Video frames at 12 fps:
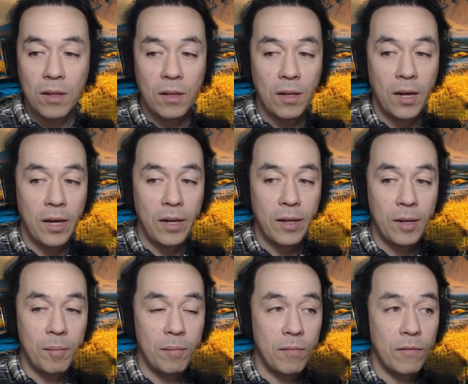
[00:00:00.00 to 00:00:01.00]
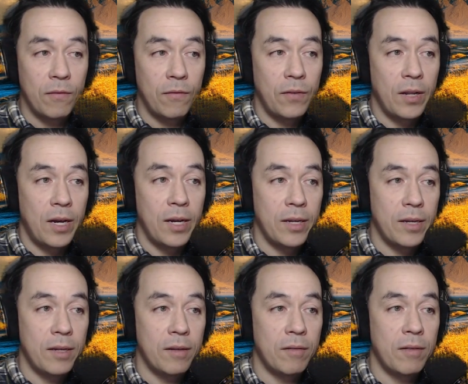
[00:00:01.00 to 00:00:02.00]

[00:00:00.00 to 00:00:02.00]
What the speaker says: I'm flying